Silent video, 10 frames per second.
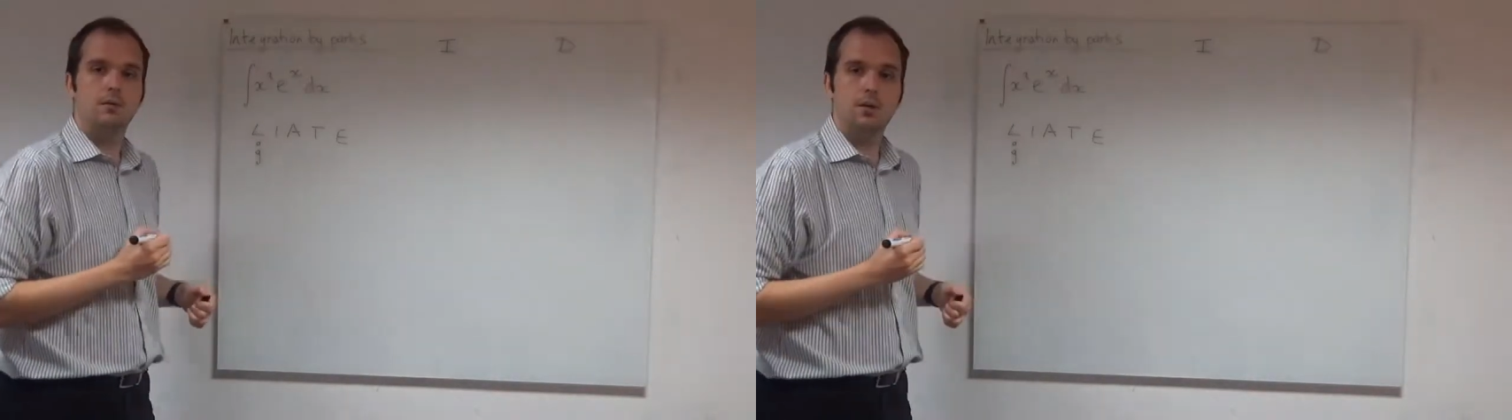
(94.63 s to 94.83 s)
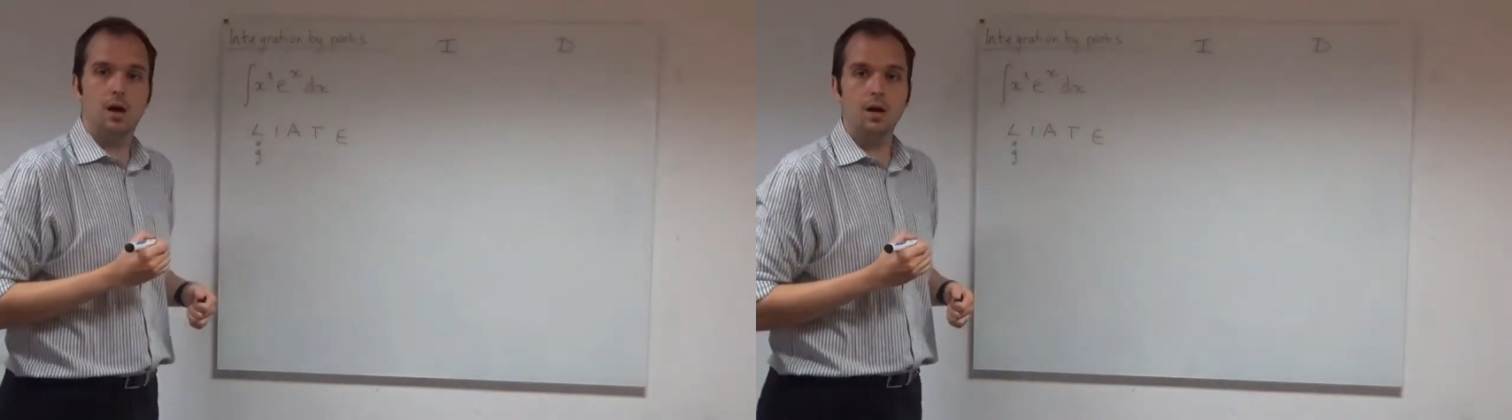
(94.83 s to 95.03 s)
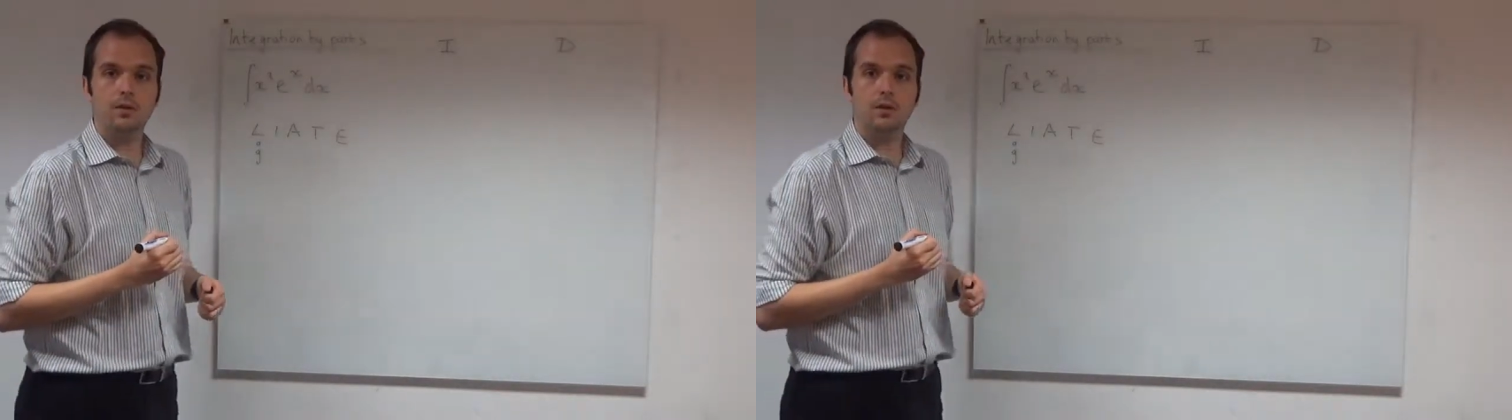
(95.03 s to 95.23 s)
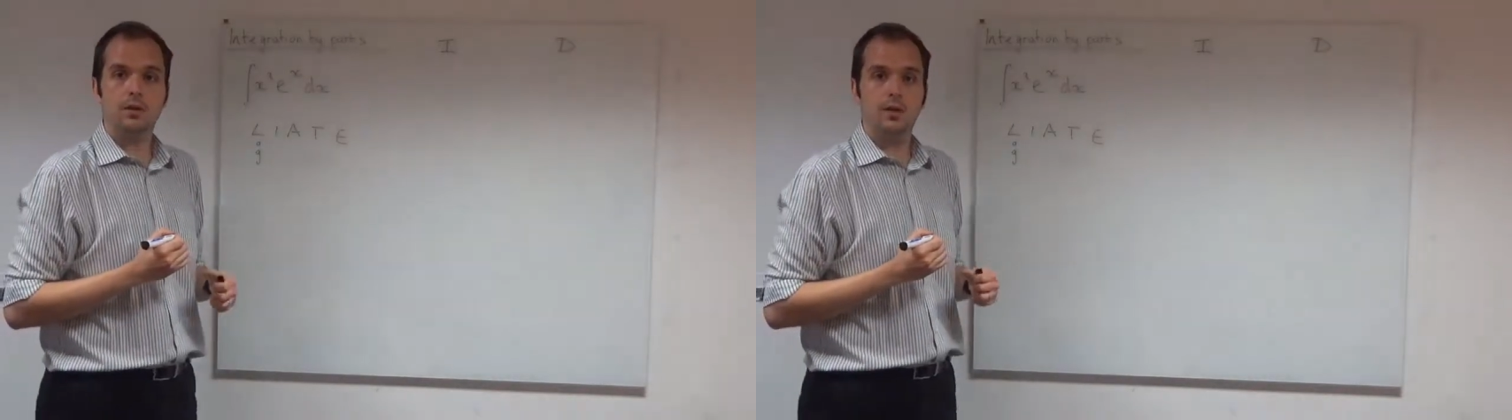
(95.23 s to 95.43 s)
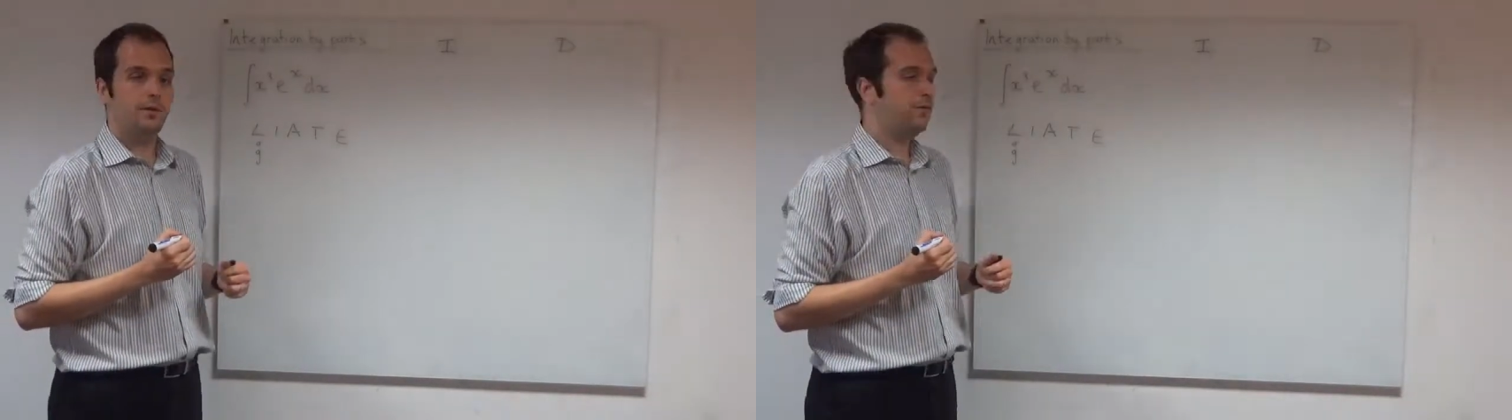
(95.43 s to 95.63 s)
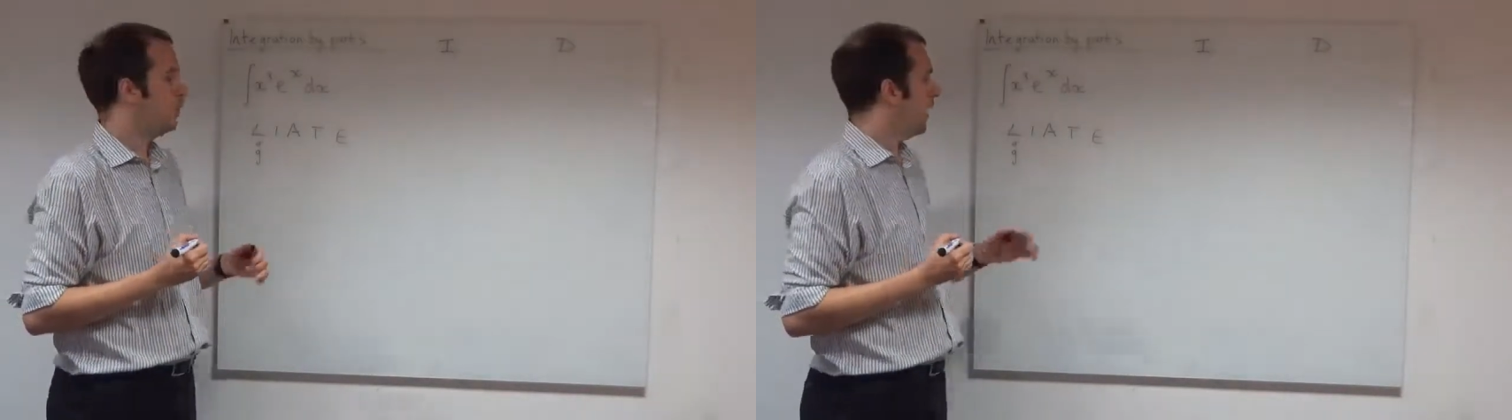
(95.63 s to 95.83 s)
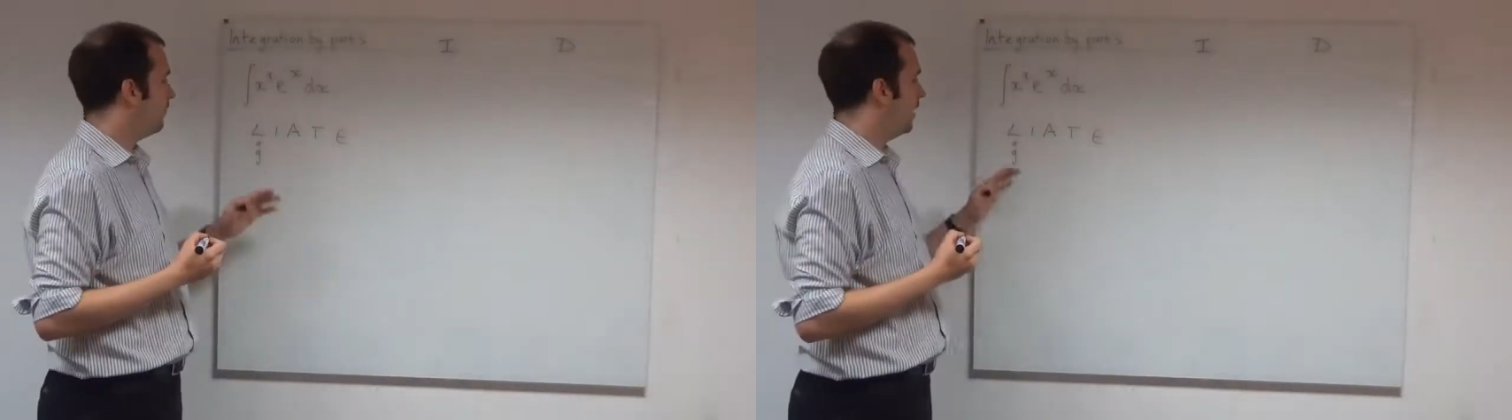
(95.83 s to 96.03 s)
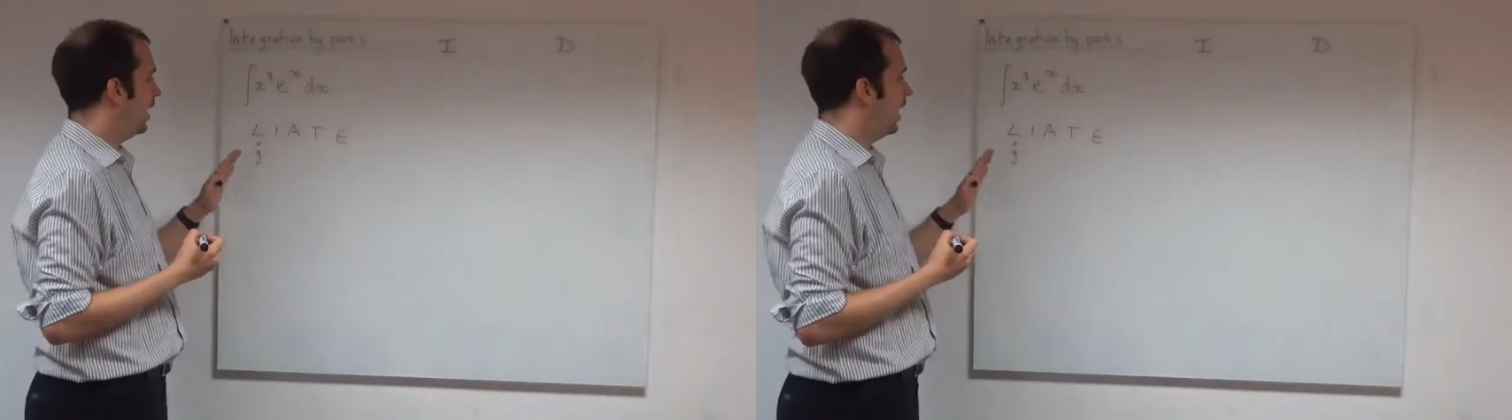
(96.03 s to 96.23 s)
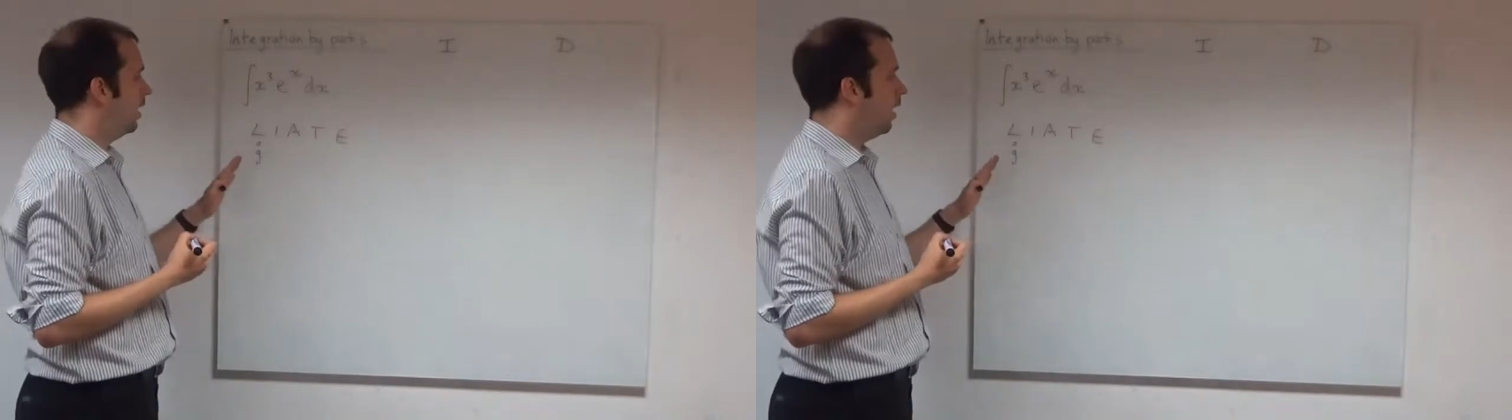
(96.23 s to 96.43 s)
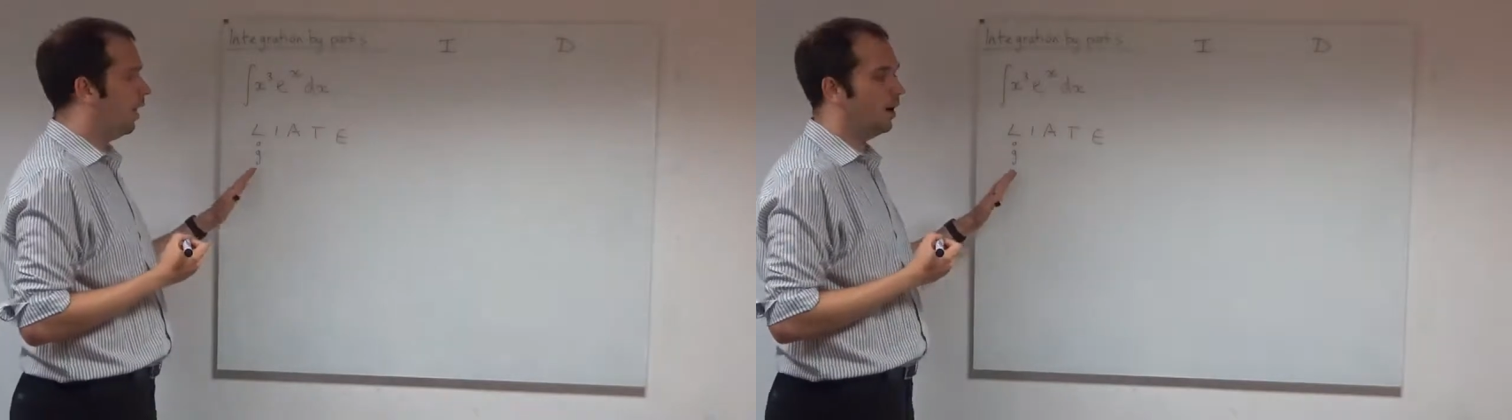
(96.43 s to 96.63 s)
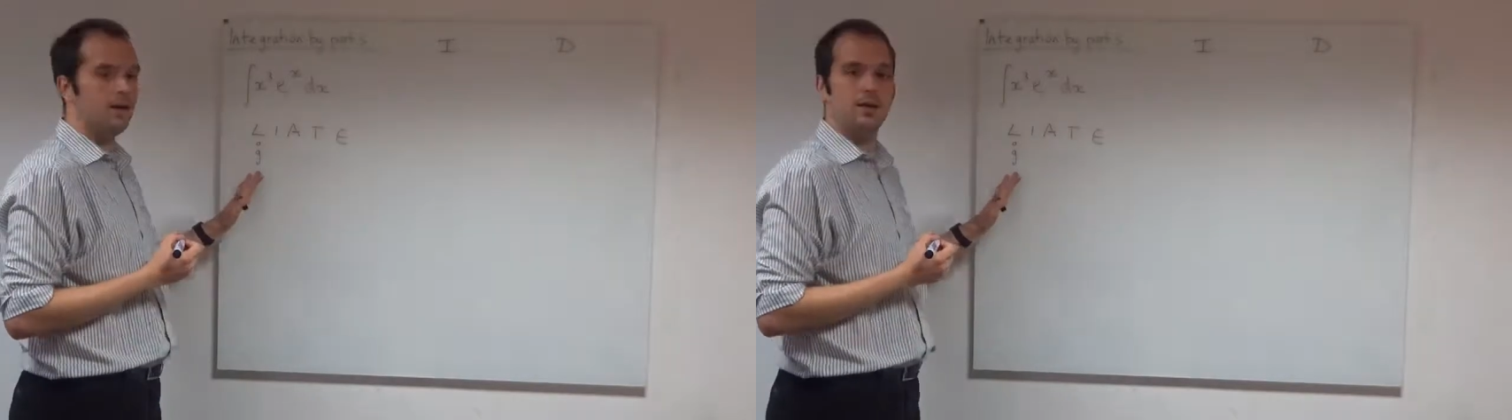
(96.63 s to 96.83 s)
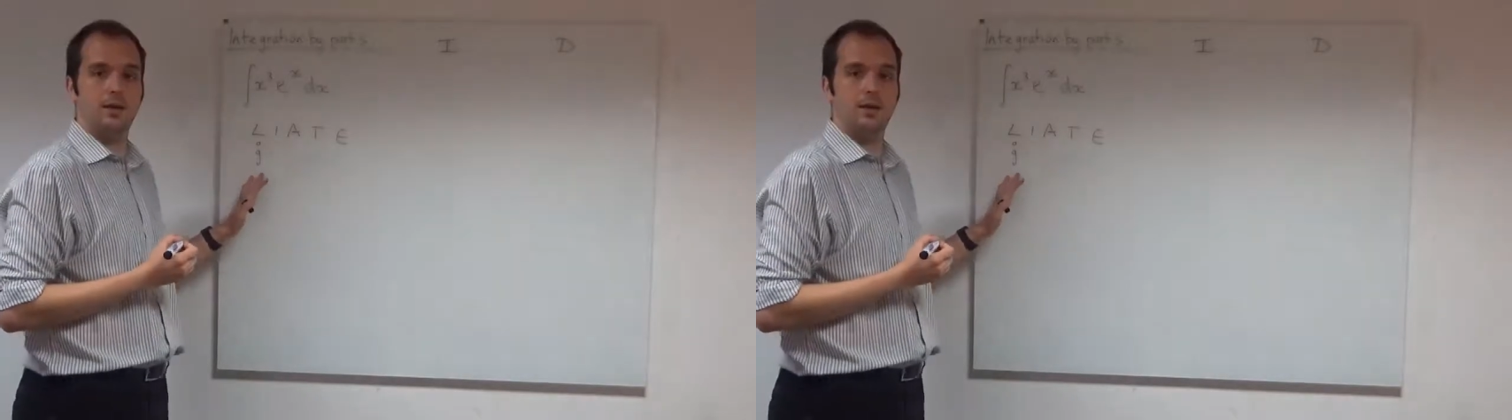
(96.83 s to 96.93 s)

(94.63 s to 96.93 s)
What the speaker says: logs, so if you have a log